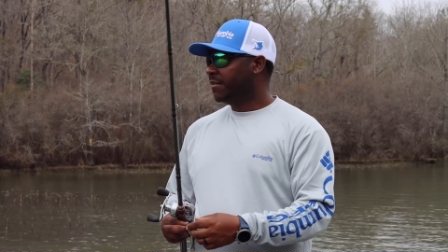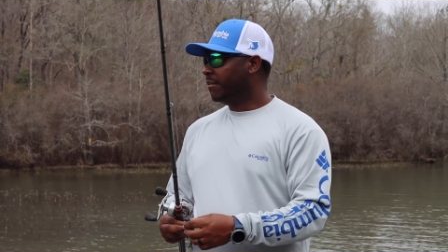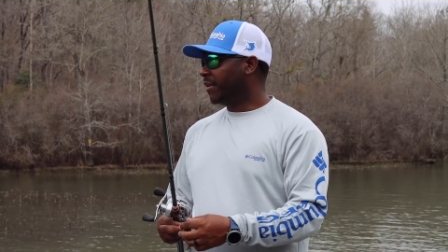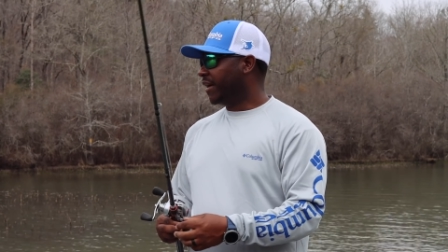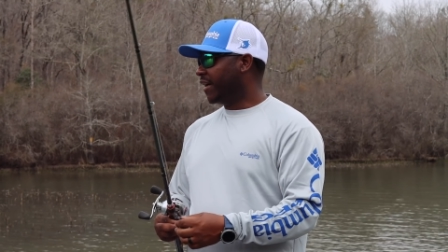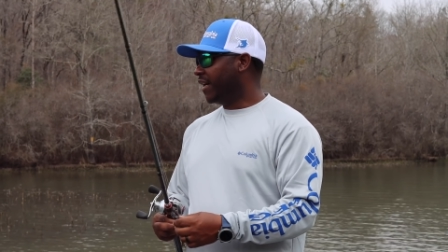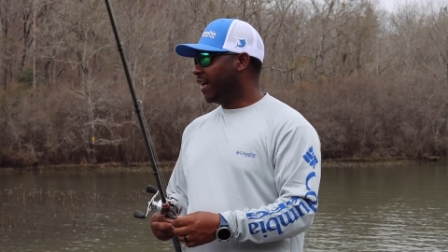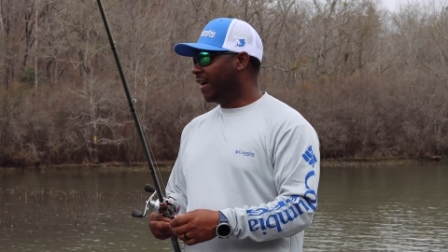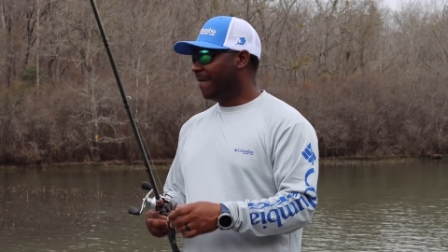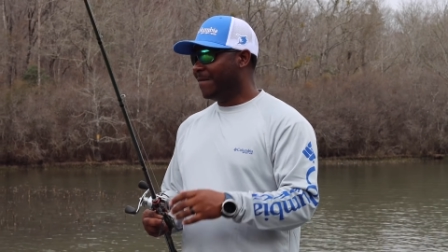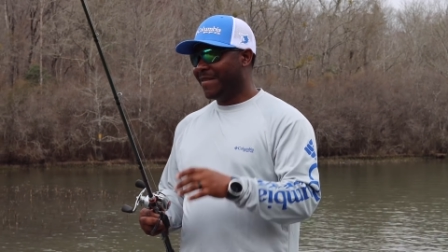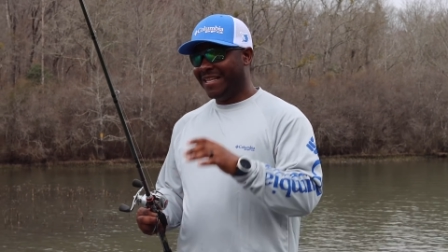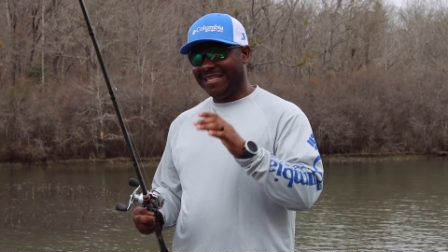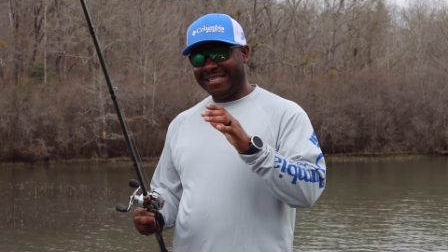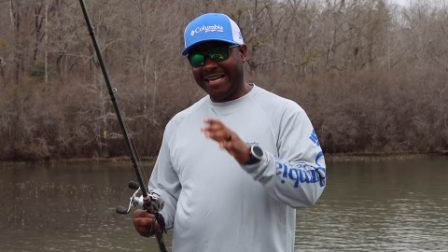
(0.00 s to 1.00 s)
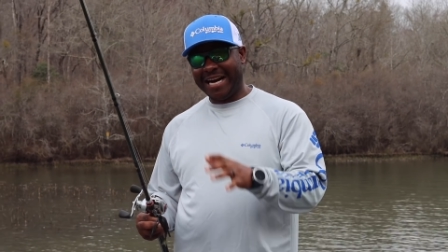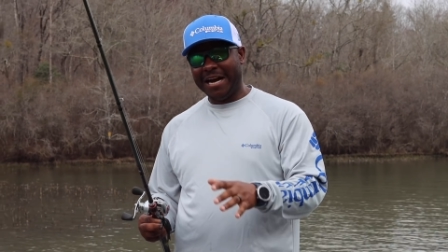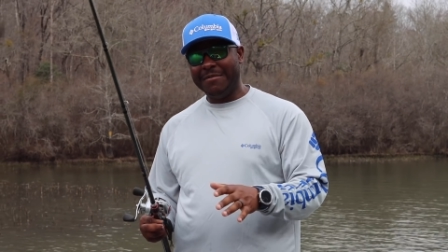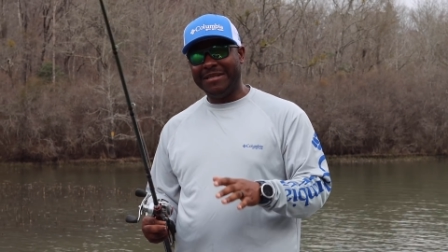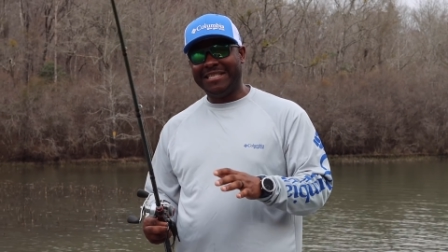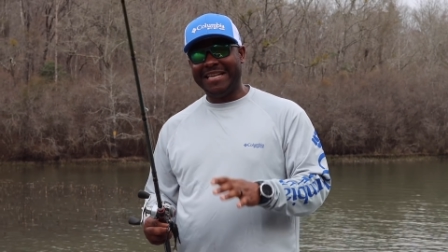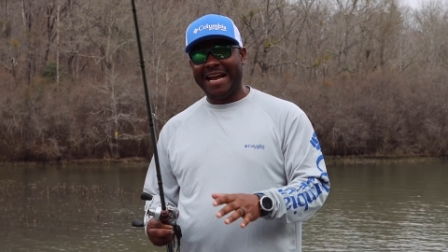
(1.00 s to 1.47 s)
But the
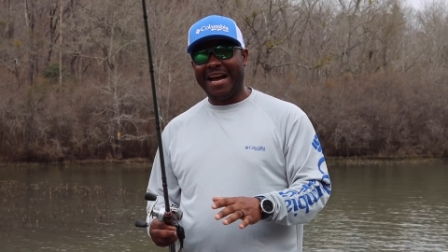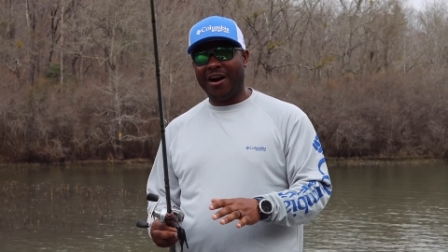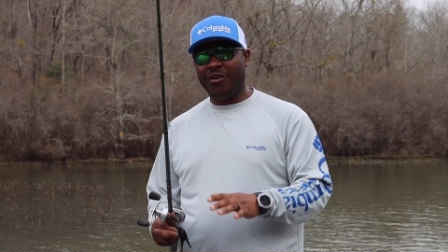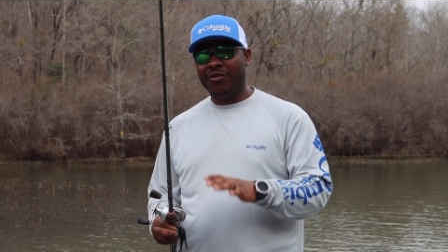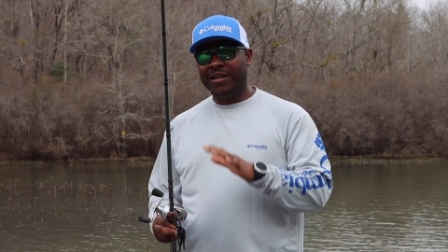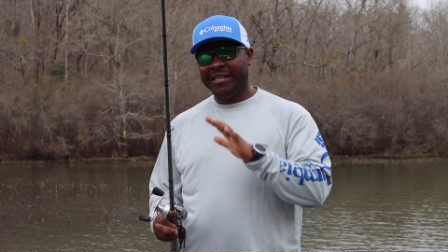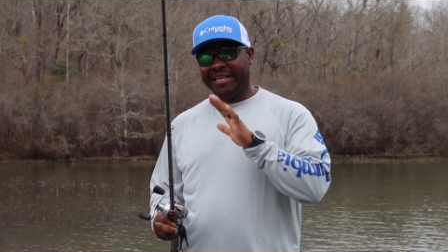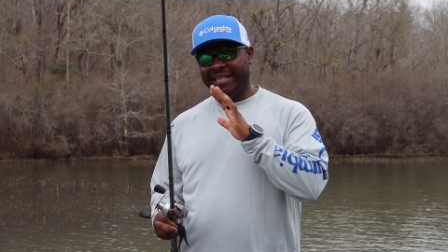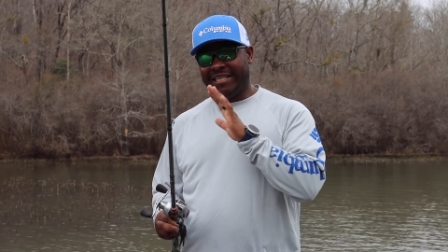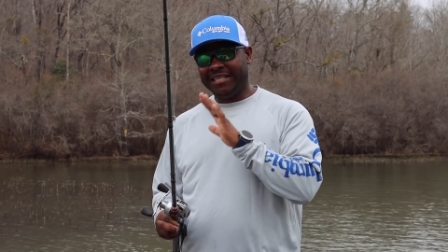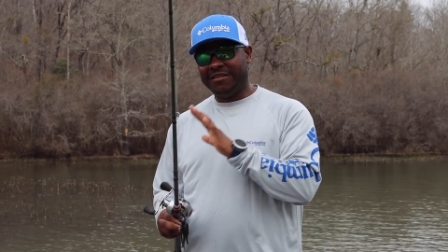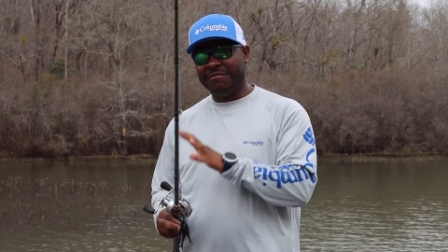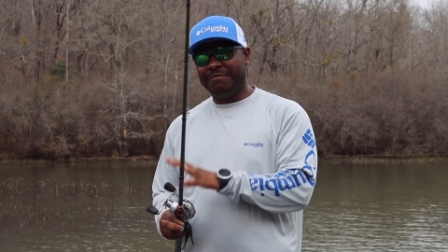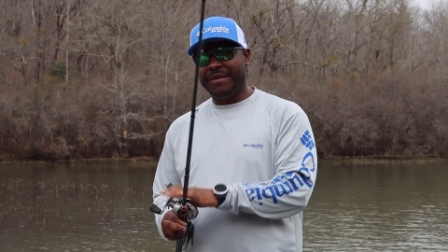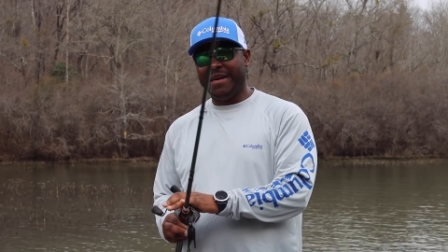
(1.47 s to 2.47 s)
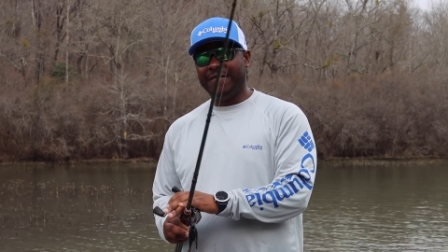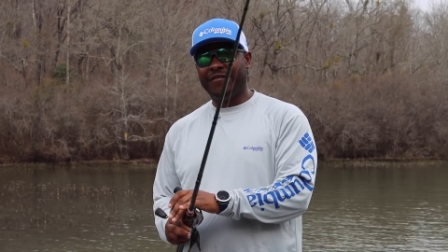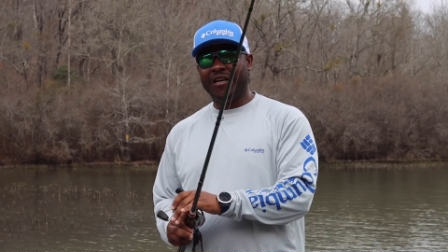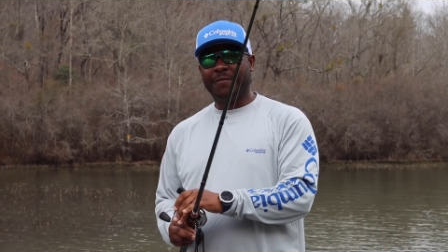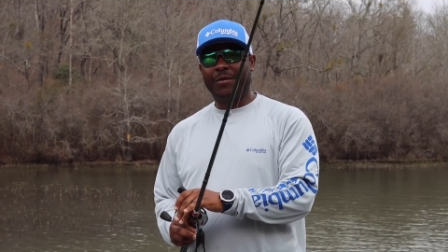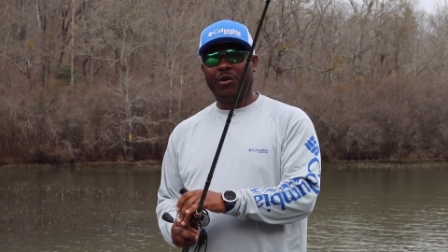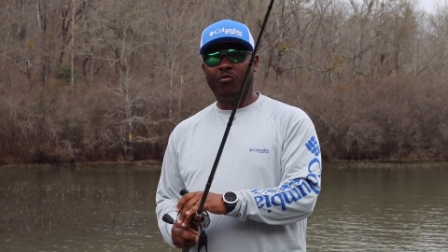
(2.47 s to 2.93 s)
time is now. Get you some beefed
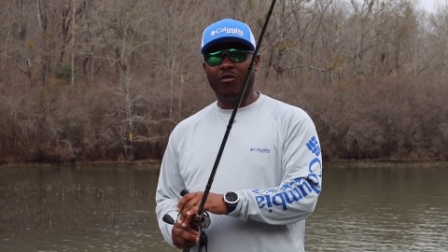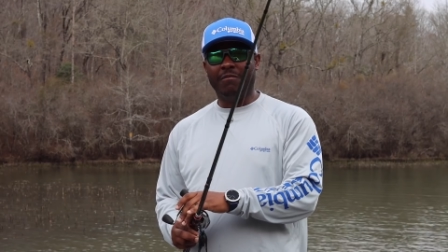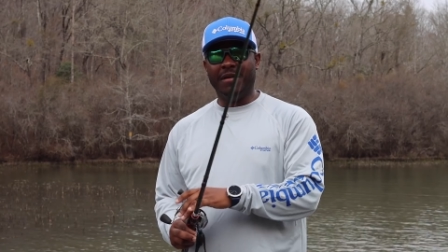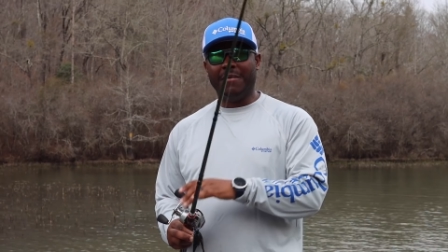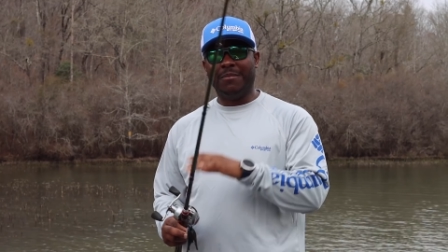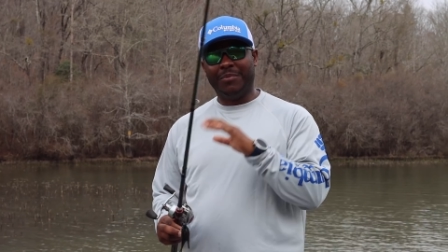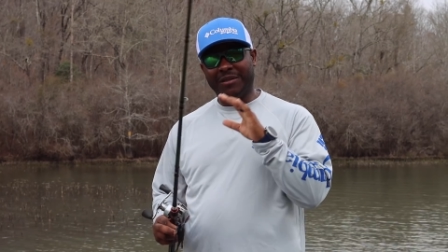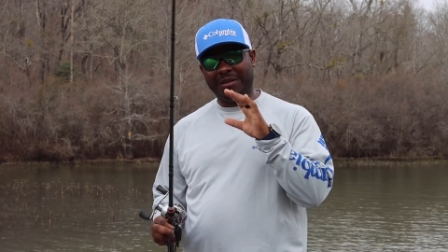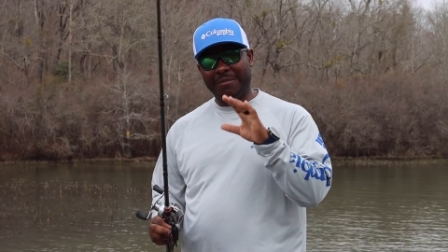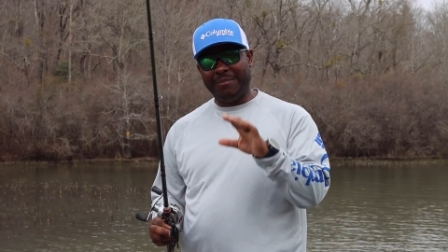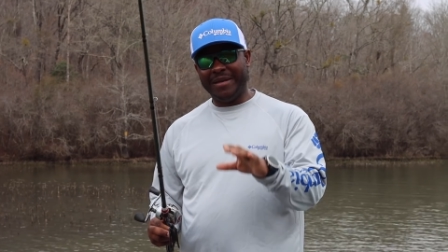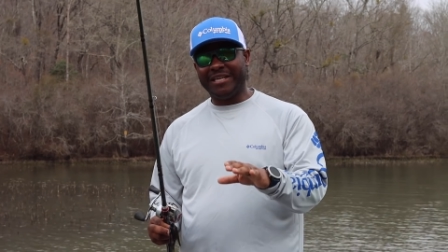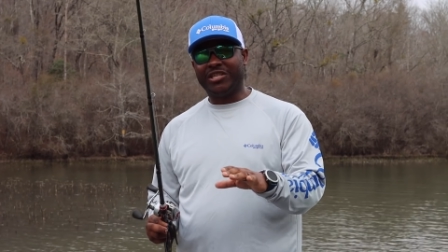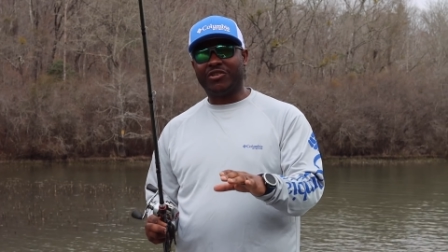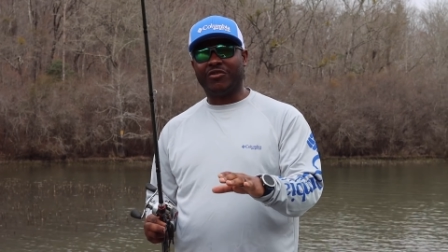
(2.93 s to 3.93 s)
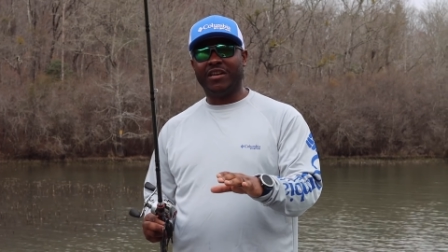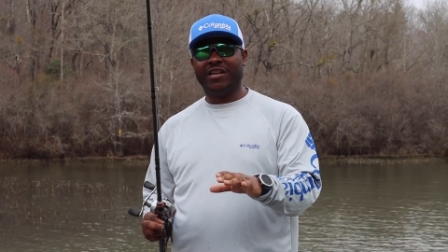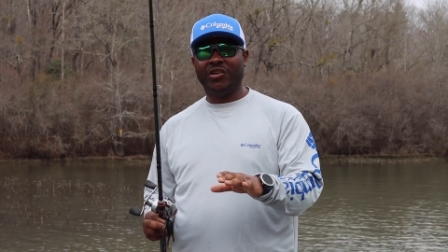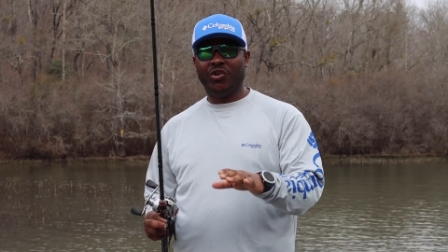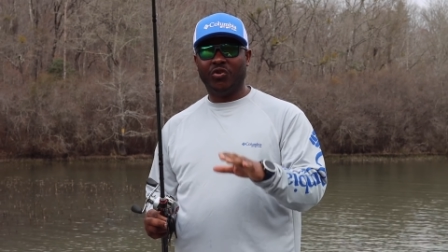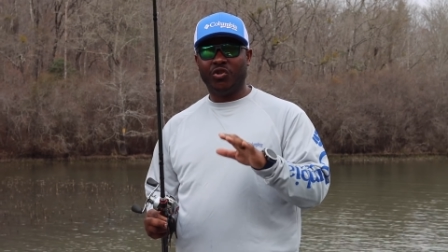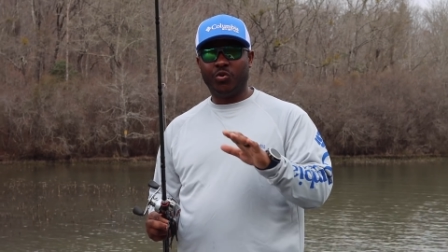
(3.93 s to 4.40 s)
up equipment, put the big
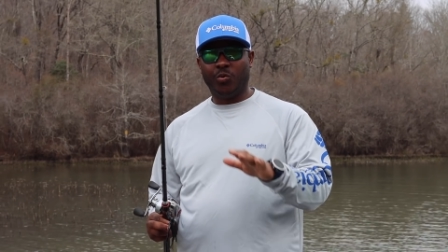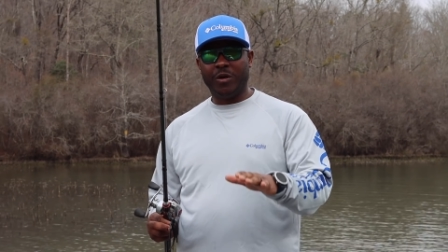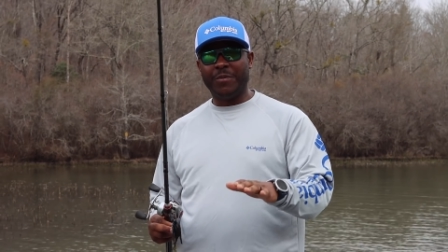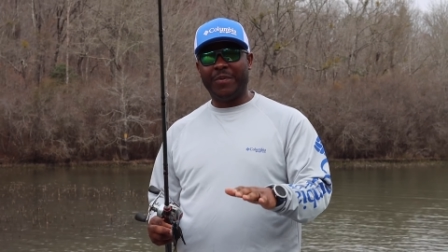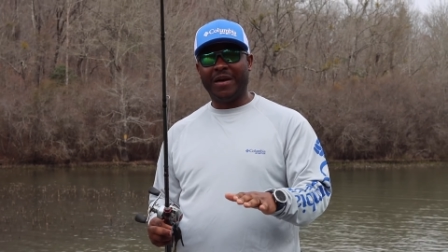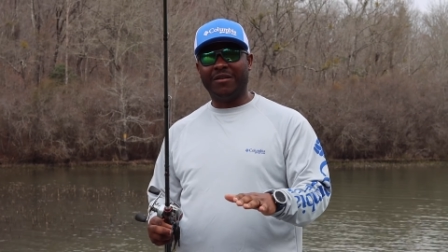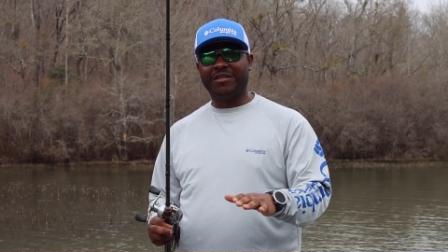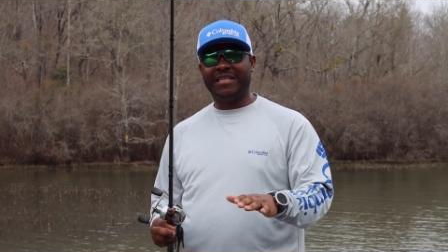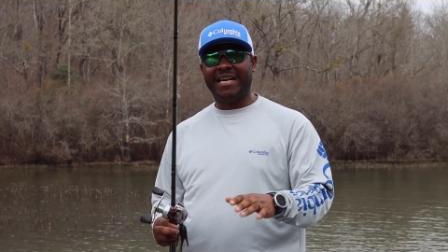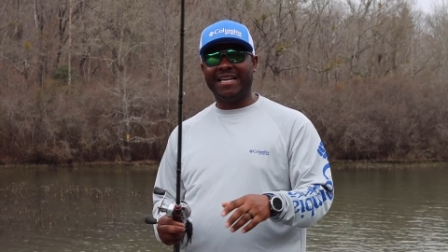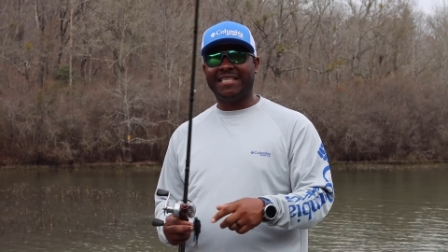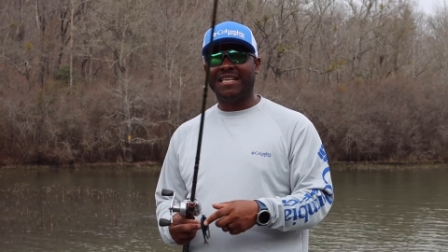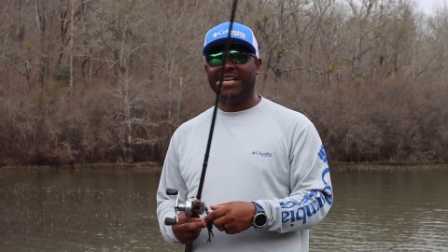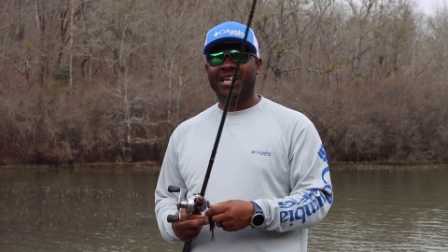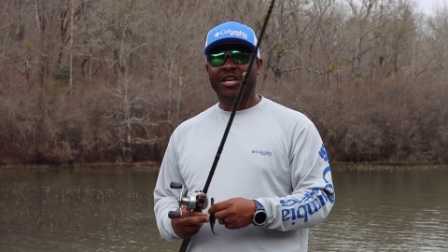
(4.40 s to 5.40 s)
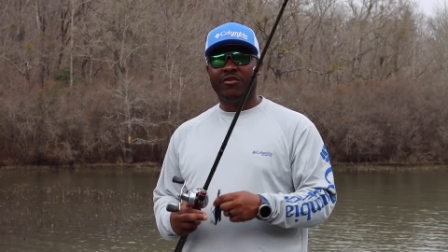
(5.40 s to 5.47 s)
string on, 20-pound test,